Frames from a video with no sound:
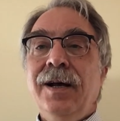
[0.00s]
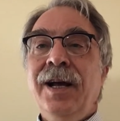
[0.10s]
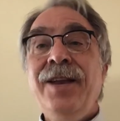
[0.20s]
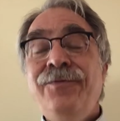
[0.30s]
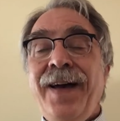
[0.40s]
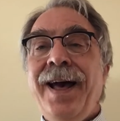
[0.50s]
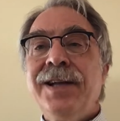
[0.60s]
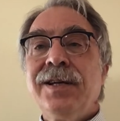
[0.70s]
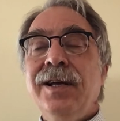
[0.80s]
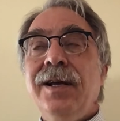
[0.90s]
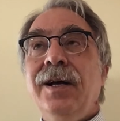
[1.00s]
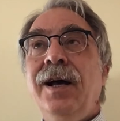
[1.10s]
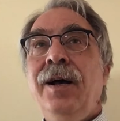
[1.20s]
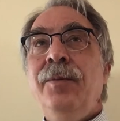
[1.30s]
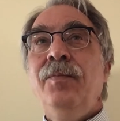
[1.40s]
Uh, in fact,
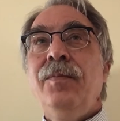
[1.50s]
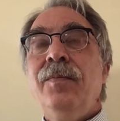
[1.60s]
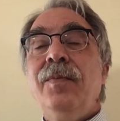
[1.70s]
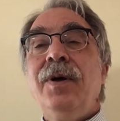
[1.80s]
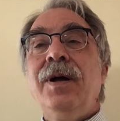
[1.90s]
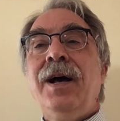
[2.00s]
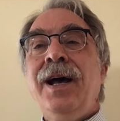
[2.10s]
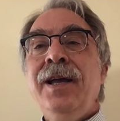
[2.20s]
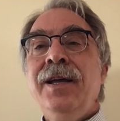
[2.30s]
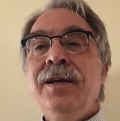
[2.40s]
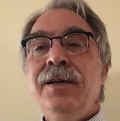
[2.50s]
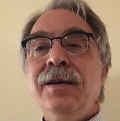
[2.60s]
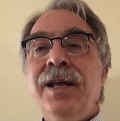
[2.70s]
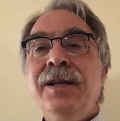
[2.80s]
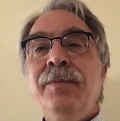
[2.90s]
um, I
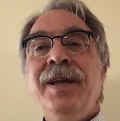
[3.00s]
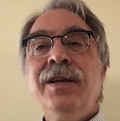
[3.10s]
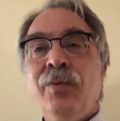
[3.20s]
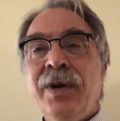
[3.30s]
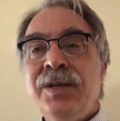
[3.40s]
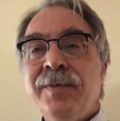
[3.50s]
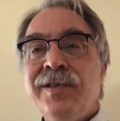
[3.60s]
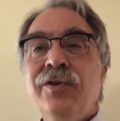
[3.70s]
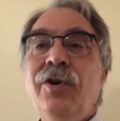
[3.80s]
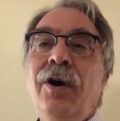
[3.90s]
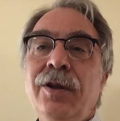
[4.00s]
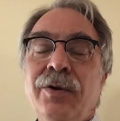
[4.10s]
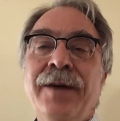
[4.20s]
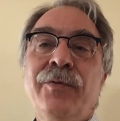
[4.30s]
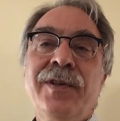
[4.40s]
end up making arrangements to call
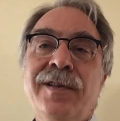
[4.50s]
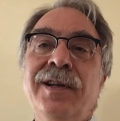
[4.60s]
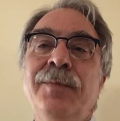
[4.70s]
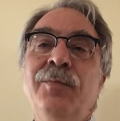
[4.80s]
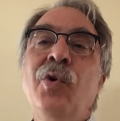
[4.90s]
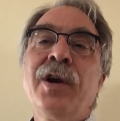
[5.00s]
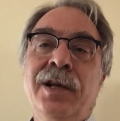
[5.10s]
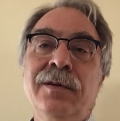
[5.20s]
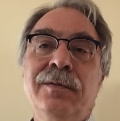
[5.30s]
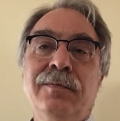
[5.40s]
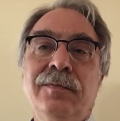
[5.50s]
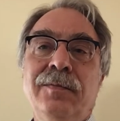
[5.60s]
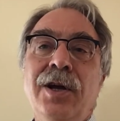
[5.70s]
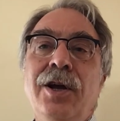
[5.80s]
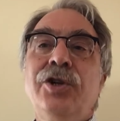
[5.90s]
her every Sunday morning
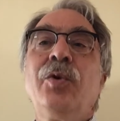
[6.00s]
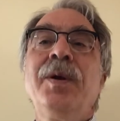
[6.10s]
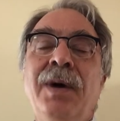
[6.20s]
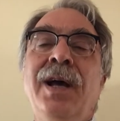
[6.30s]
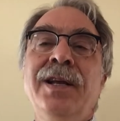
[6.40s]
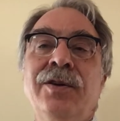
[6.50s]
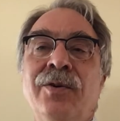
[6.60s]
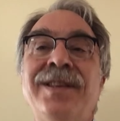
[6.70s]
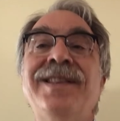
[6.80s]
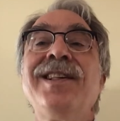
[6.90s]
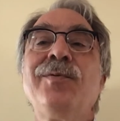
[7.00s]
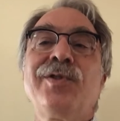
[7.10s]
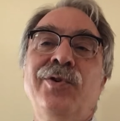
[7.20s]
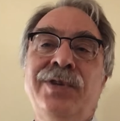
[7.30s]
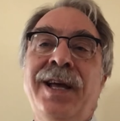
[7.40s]
to remind her that this
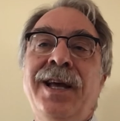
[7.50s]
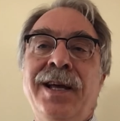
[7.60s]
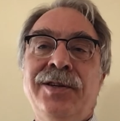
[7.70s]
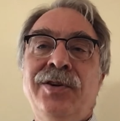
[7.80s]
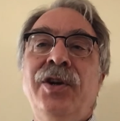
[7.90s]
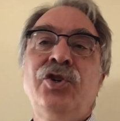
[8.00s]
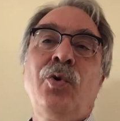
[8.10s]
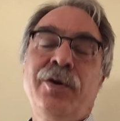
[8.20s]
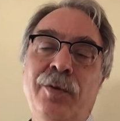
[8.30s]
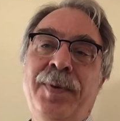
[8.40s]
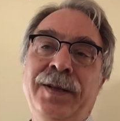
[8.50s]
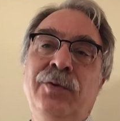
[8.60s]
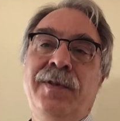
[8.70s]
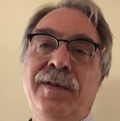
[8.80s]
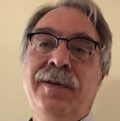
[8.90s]
was her day to enjoy her pan
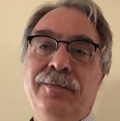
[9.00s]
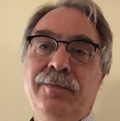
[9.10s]
dulce.